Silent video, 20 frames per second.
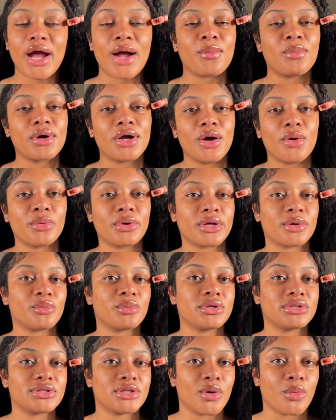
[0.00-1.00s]
I would go in
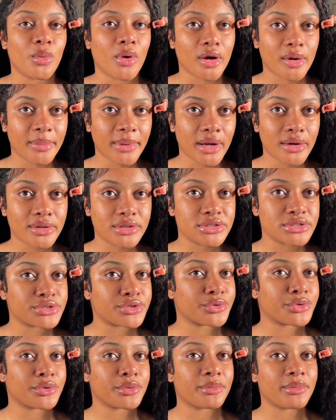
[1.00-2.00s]
with the water powder
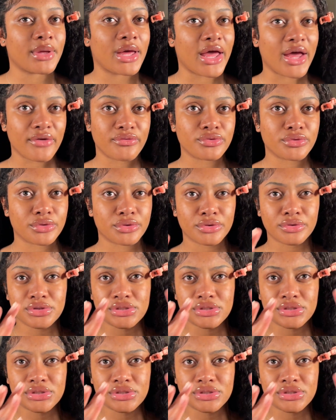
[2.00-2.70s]
serum after,